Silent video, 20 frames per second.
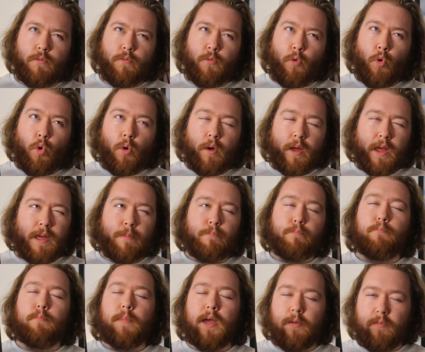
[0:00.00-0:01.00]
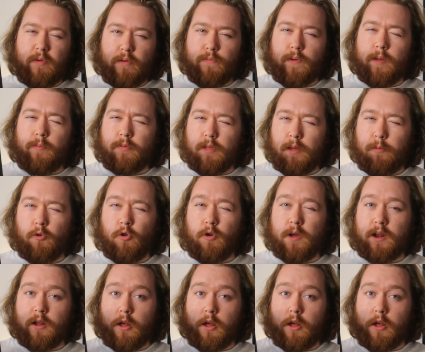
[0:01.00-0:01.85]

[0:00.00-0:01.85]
40, maybe 50 quid